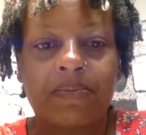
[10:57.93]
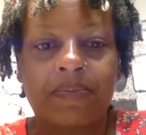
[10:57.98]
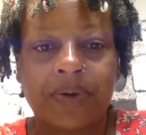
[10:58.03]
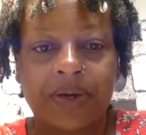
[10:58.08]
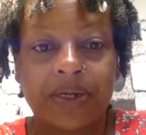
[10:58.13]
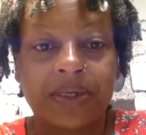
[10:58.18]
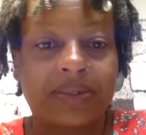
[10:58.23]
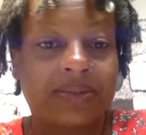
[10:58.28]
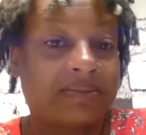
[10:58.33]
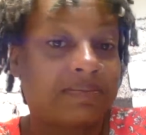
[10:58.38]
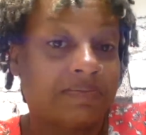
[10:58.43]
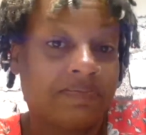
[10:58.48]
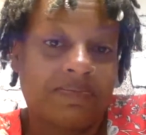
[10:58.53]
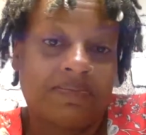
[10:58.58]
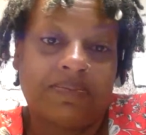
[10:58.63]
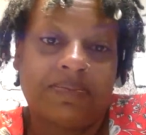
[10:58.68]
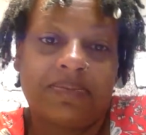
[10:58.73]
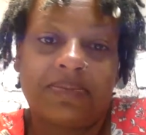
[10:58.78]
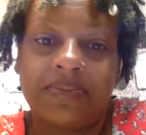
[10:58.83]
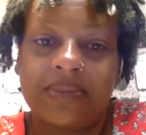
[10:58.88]
but
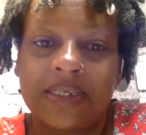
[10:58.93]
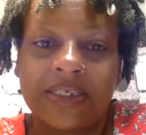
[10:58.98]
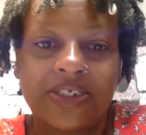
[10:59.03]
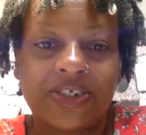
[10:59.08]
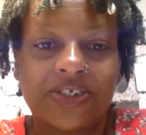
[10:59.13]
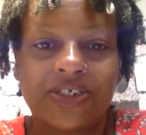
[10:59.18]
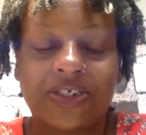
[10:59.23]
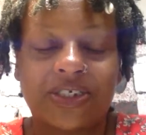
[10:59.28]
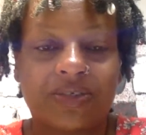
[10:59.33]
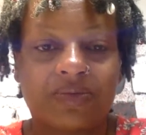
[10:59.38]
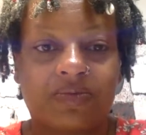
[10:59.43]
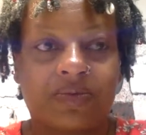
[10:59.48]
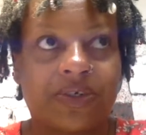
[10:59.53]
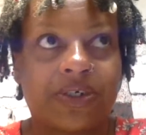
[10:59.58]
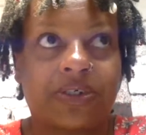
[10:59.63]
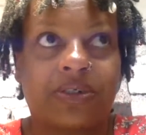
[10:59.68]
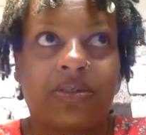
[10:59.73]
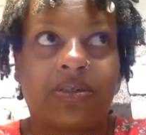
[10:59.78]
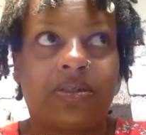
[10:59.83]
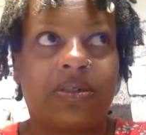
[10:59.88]
it's just
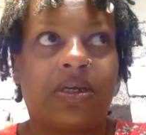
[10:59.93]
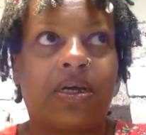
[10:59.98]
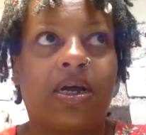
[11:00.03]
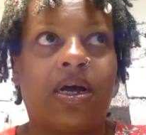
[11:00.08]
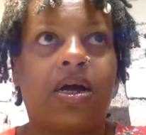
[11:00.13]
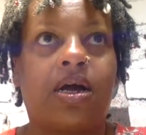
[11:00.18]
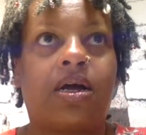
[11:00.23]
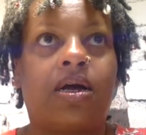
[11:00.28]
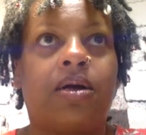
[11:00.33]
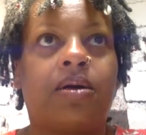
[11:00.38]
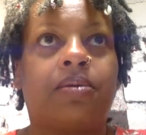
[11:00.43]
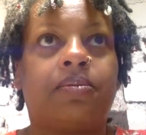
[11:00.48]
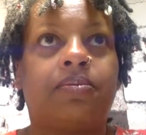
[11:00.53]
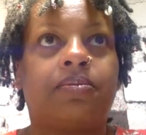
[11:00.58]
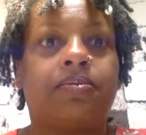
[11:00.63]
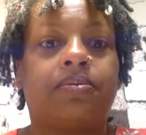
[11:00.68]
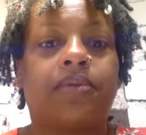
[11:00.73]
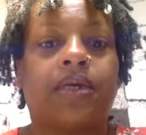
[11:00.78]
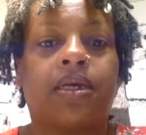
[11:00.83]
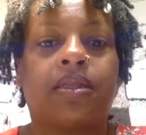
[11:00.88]
real.
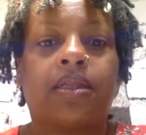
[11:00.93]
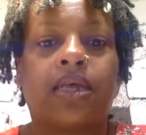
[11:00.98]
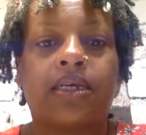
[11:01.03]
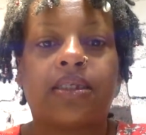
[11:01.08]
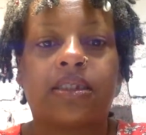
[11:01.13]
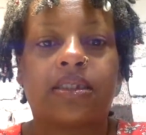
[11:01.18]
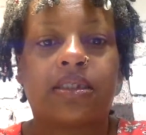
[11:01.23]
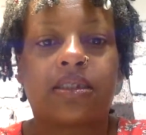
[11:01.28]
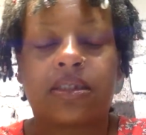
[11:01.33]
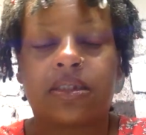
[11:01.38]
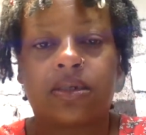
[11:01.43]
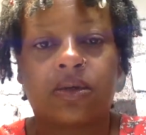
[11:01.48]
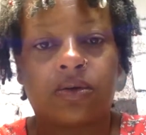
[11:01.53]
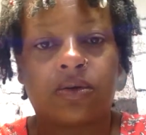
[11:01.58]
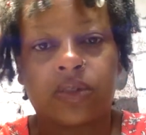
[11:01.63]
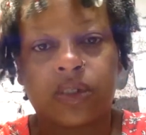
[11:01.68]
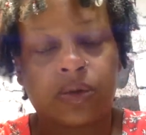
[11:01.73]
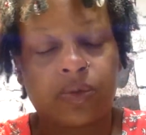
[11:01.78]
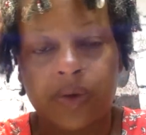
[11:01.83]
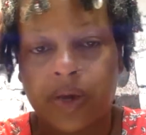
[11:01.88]
And that's the
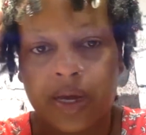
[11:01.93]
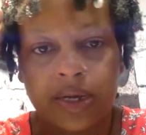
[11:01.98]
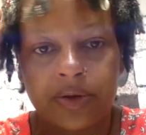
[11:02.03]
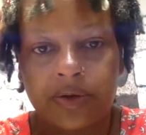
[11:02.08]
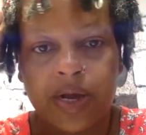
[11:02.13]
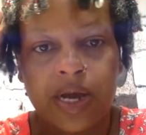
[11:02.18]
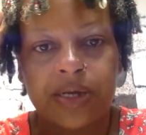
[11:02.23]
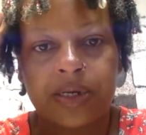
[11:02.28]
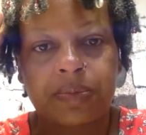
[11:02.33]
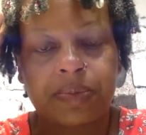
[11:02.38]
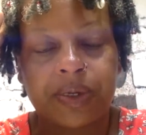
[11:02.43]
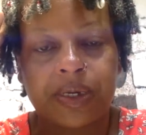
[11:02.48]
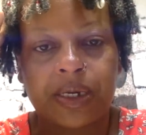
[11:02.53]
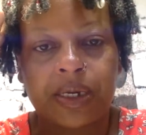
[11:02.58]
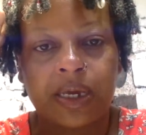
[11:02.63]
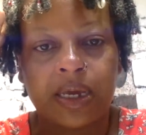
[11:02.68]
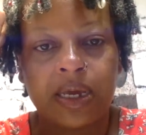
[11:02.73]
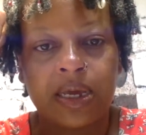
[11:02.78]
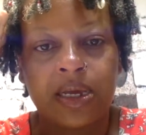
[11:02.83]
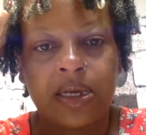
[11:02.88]
only way I know how to be.
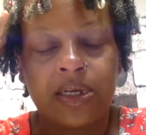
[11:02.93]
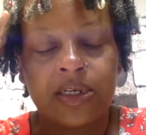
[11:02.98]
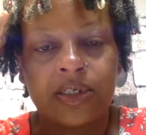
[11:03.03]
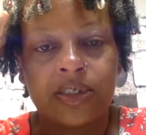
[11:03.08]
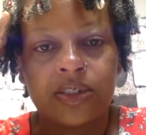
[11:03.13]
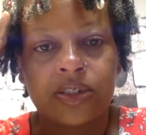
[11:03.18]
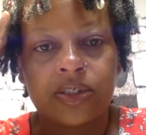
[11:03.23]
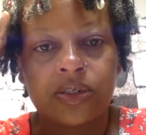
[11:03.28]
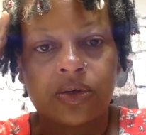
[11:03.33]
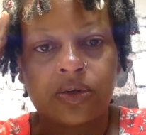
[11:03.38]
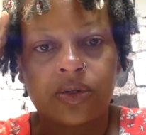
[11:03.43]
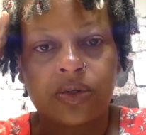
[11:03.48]
So,